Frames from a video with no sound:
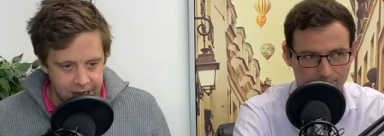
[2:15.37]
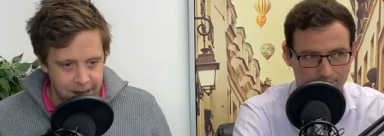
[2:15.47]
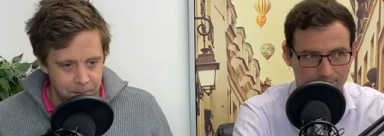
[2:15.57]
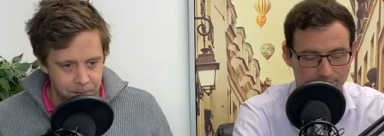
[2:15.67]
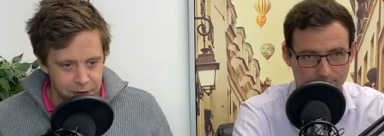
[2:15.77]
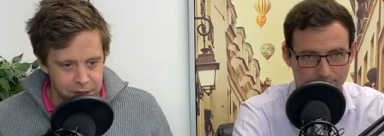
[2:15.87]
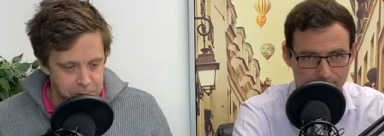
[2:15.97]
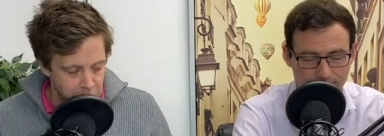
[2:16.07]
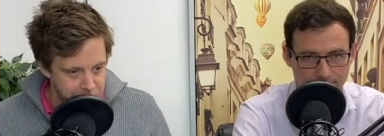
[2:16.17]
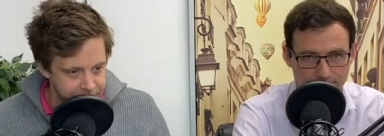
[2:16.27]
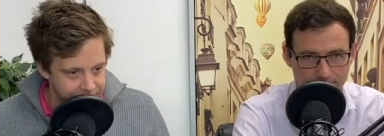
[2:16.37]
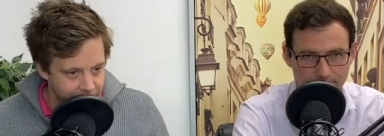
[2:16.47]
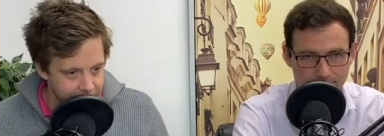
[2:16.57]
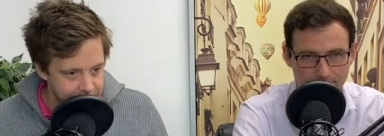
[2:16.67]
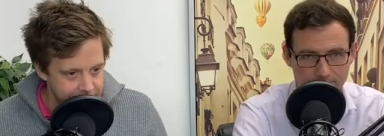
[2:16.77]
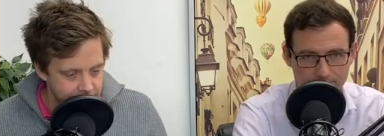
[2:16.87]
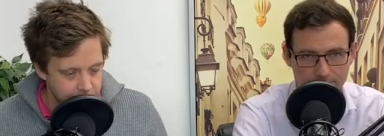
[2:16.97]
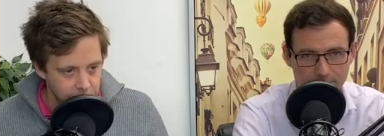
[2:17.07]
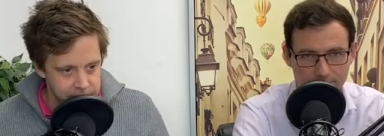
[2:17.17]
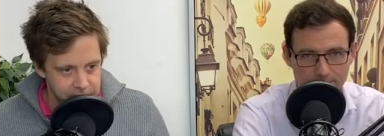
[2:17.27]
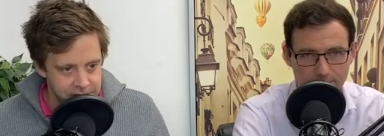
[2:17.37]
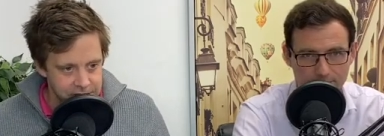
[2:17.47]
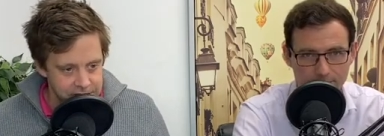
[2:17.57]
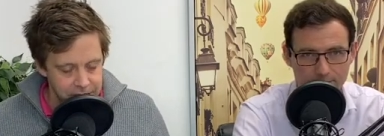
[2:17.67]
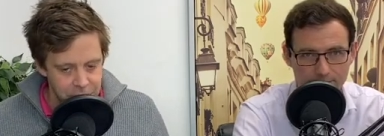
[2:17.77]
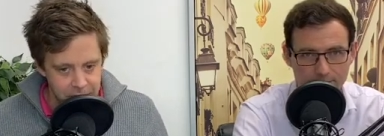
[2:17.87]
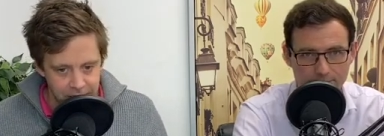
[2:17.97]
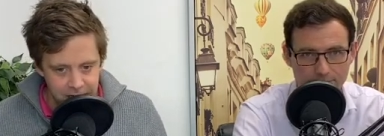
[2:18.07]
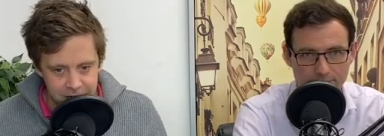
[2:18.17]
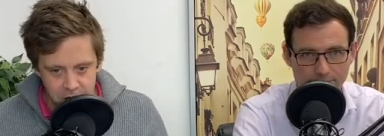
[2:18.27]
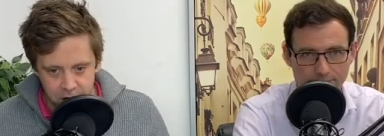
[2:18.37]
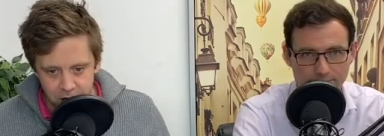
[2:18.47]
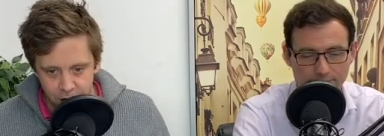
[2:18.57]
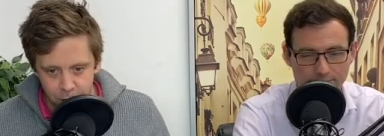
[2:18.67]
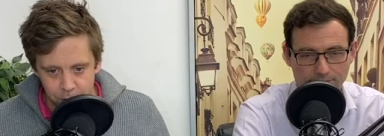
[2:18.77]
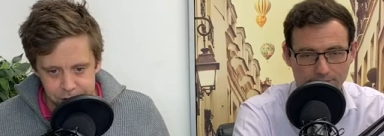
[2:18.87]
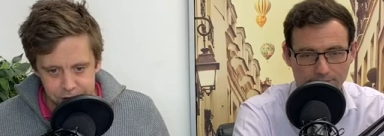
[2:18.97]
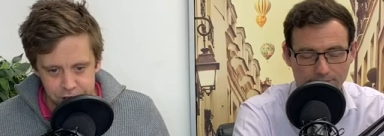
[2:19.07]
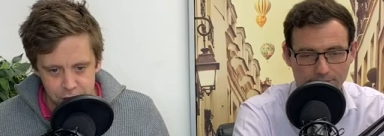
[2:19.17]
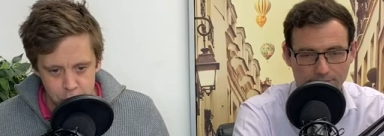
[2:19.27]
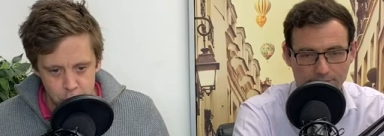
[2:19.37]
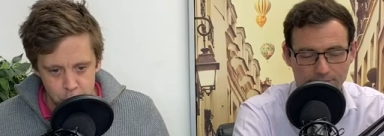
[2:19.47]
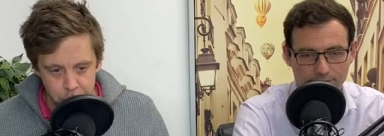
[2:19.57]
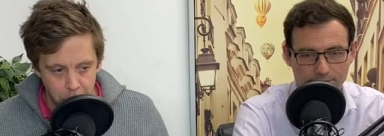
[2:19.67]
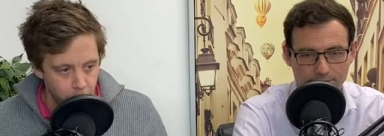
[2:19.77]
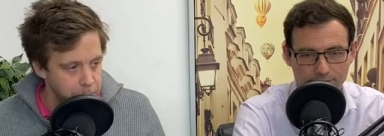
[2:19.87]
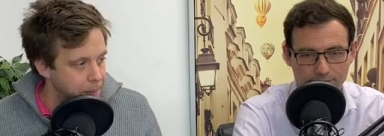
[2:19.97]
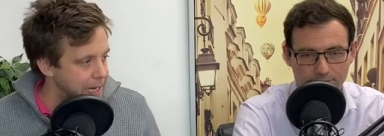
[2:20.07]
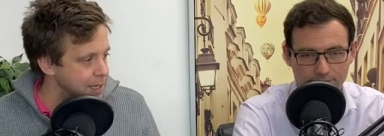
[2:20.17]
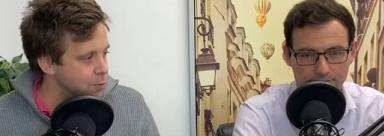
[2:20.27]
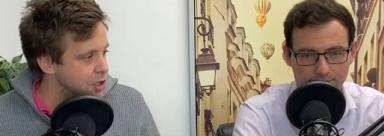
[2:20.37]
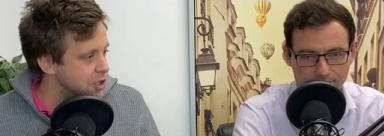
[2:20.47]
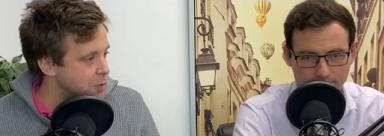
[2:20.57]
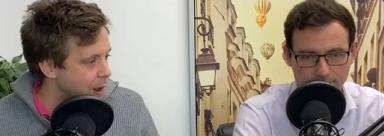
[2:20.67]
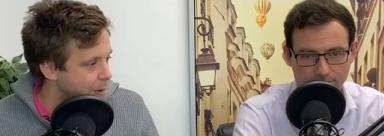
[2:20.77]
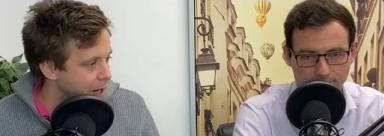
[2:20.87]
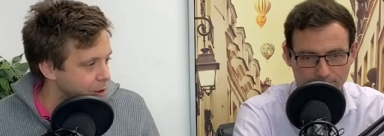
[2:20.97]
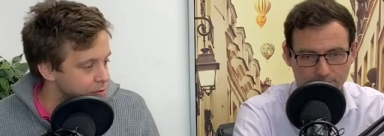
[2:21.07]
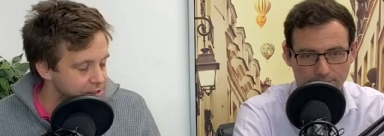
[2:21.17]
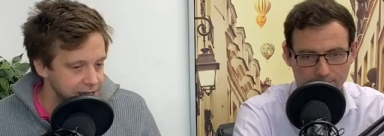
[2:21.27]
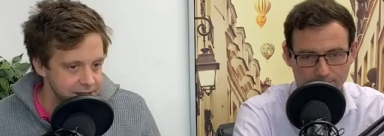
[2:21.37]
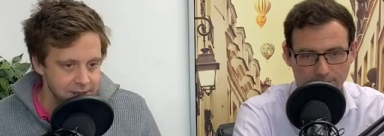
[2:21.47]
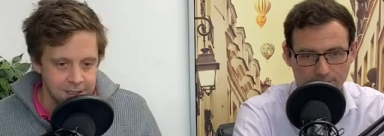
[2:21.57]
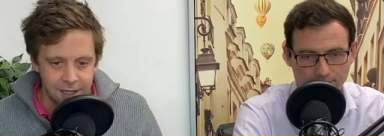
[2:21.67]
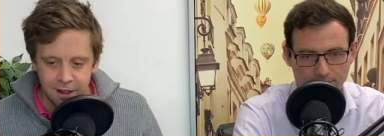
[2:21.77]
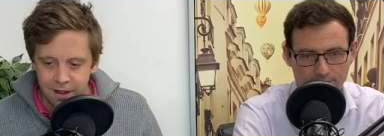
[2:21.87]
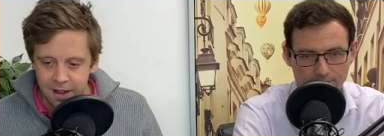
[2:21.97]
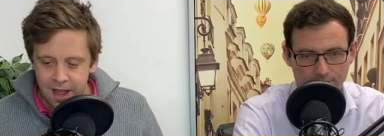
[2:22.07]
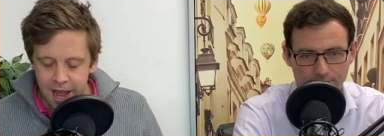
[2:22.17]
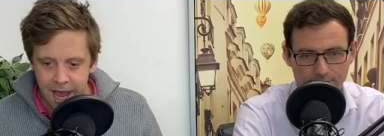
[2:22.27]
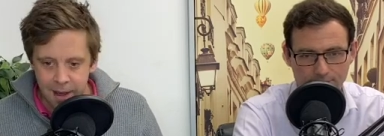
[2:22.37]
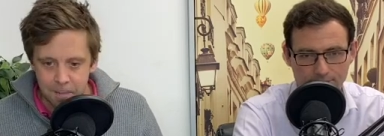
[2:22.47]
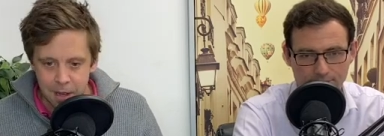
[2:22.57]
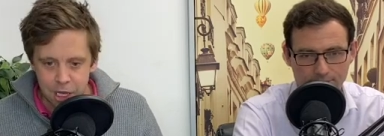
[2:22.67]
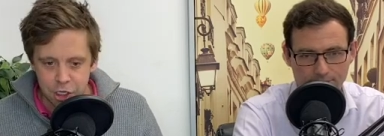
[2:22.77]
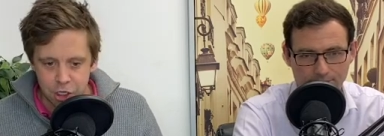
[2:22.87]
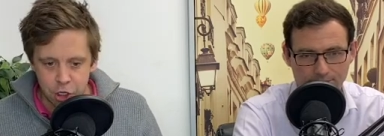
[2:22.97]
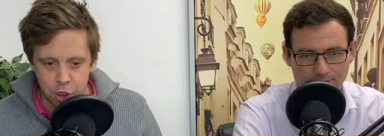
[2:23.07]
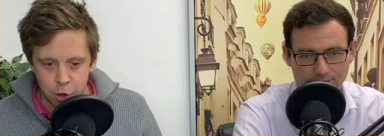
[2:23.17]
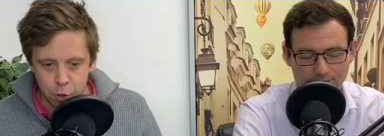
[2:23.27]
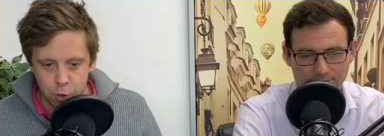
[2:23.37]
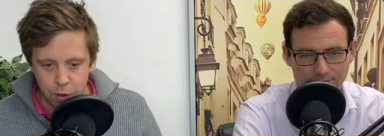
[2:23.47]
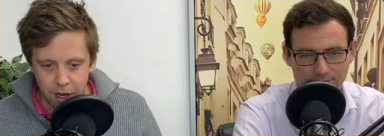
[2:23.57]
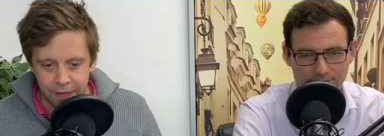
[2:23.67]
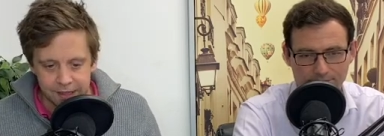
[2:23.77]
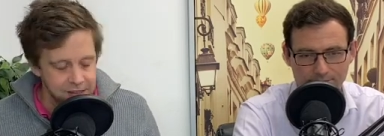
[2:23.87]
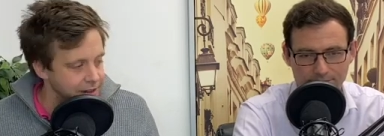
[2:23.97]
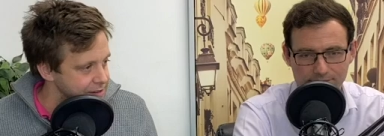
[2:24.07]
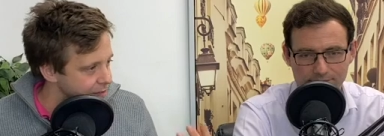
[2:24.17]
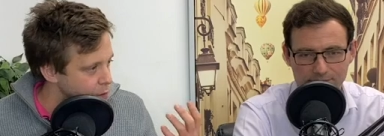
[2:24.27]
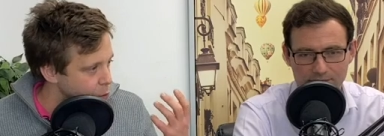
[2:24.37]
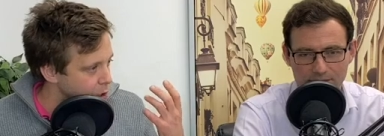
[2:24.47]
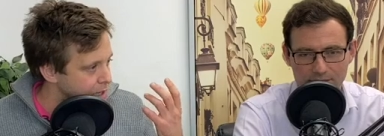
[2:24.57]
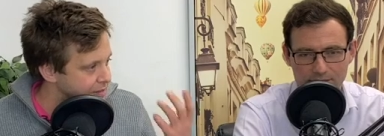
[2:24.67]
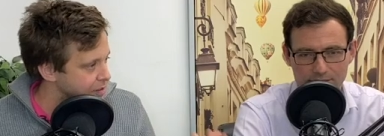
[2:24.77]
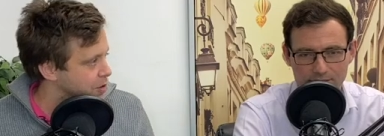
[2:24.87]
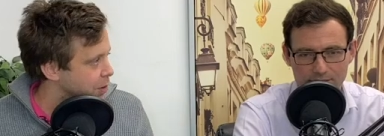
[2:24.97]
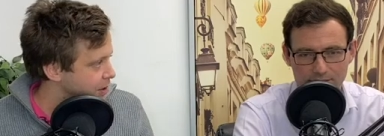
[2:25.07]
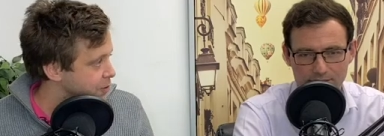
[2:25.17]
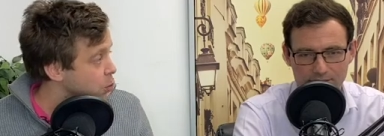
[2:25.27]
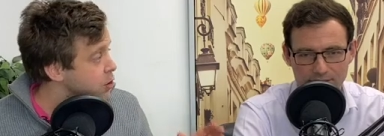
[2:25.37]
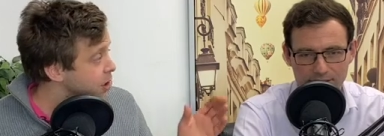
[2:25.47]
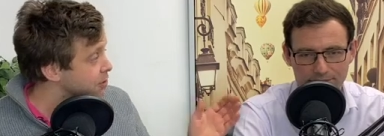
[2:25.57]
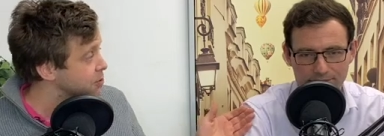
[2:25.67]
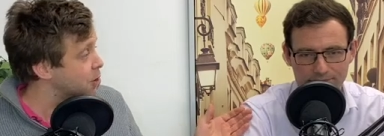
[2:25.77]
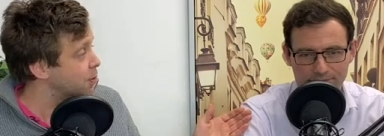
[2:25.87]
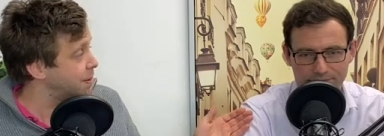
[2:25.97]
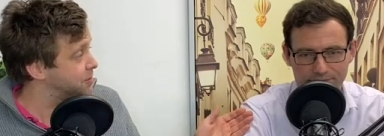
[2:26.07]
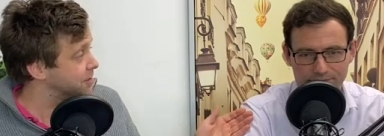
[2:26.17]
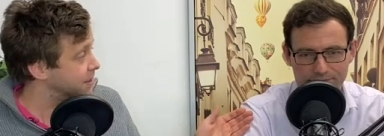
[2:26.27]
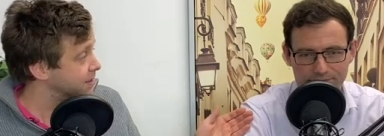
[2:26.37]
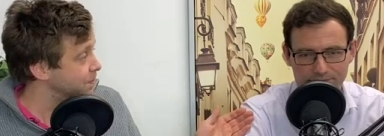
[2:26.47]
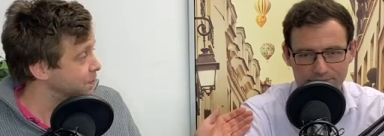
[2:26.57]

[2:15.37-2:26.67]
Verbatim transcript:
Speaker 1: um, Spotify. You can go on to Stitcher. You can go on to Podbean, which is where we're hosted. Um, you and that's that's if you want to listen to us, or you yeah. can go to our website,